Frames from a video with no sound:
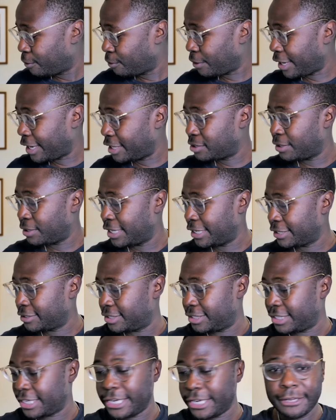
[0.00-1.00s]
Or as we like to
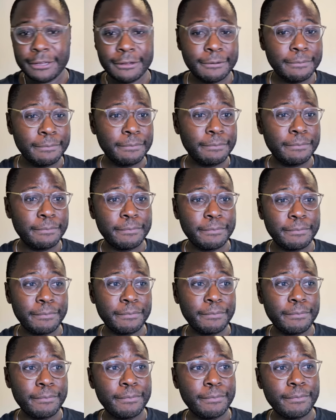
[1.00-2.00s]
say,
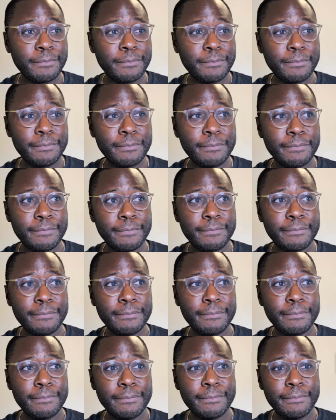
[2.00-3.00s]
we just
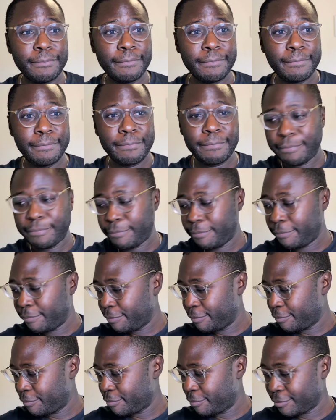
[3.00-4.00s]
landed on the moon in a
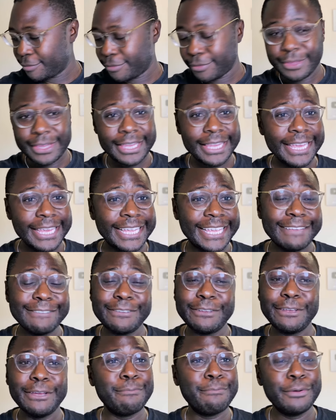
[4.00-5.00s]
Lambo. It gives
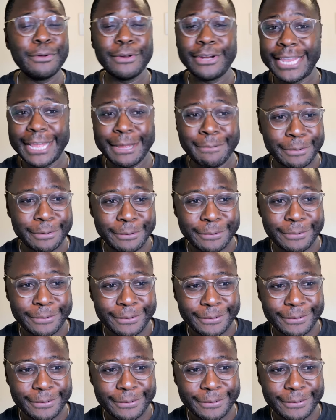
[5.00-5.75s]
you a moon Lambo.